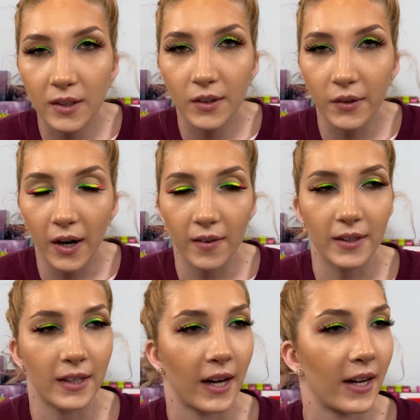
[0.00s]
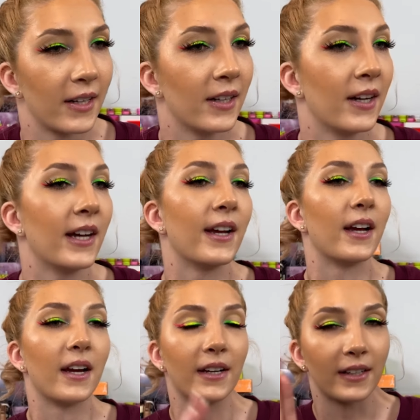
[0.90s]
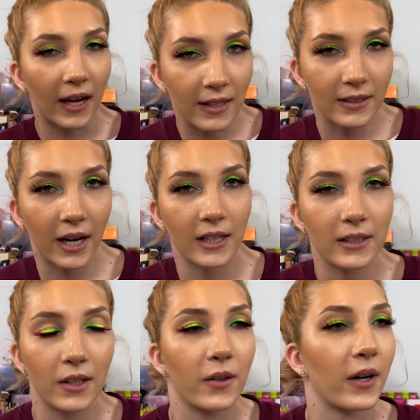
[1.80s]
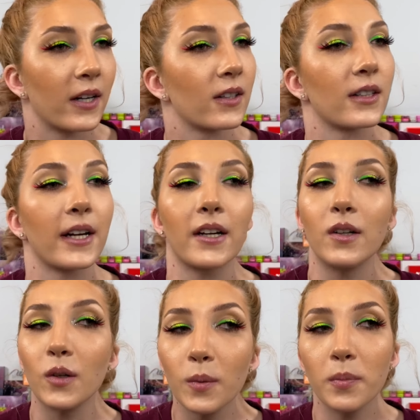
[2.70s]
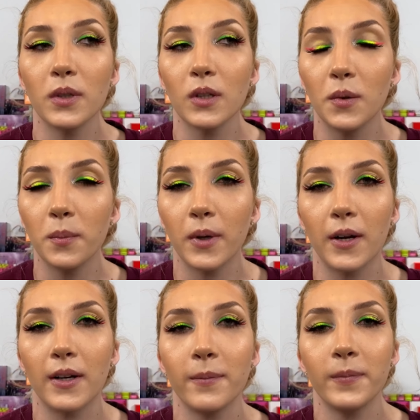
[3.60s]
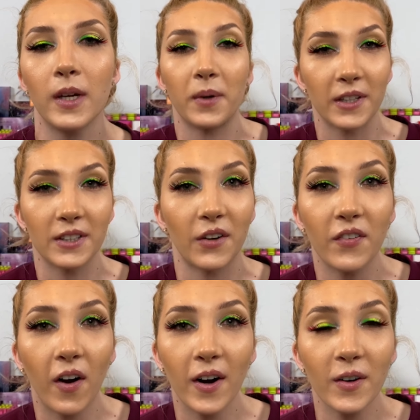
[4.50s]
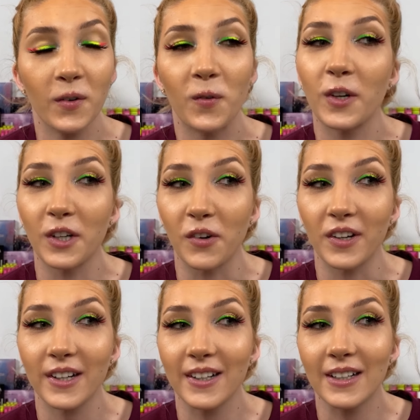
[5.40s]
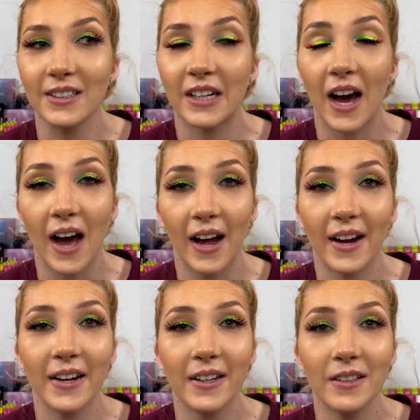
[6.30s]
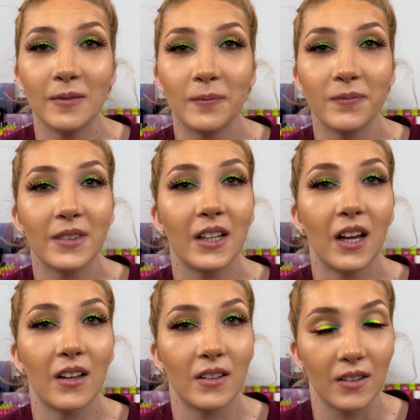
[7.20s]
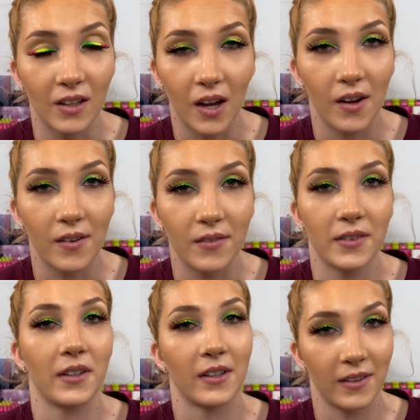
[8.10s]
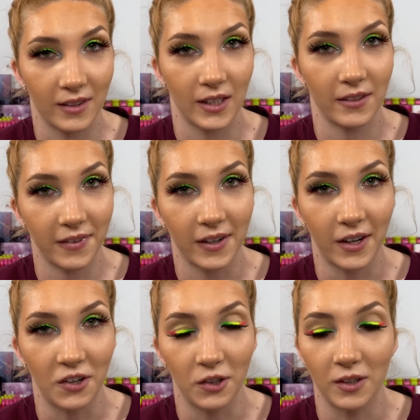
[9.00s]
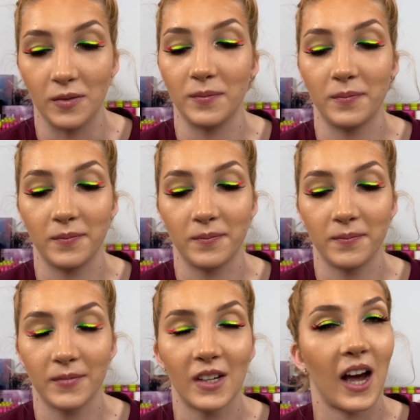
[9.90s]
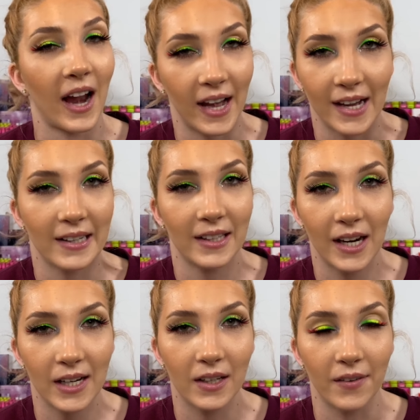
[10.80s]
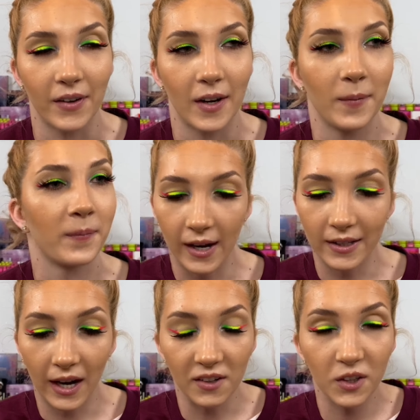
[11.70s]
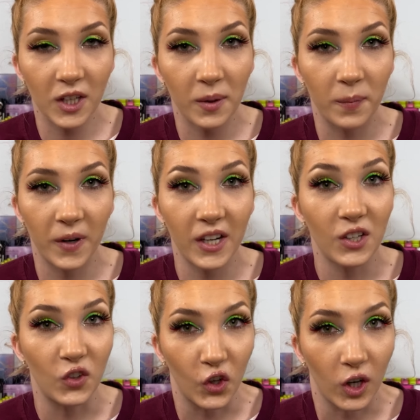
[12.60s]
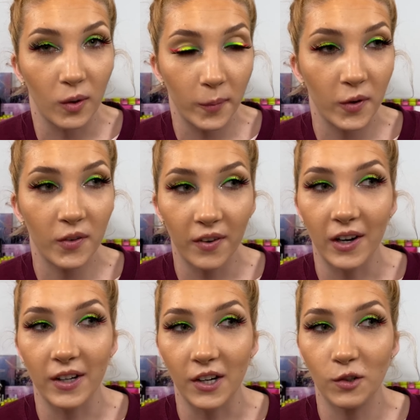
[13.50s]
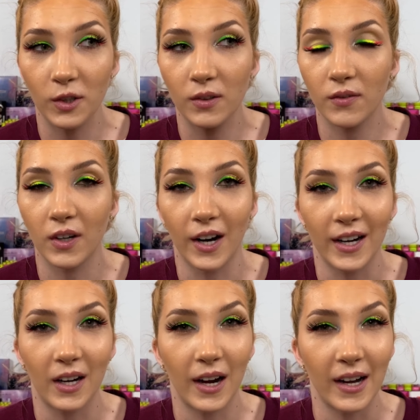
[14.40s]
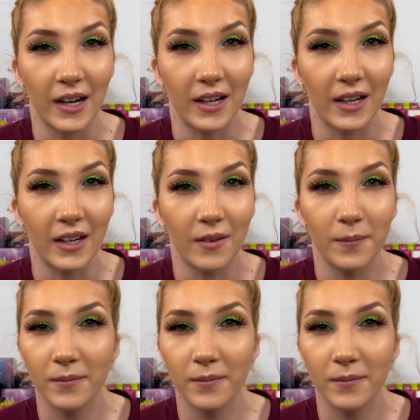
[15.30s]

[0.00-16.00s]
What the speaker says: throughout the day. Yes, I know I look like an Oompa Loompa, but so far with using this, I love this foundation. I hate that I love it. It's actually a pretty durable foundation for like a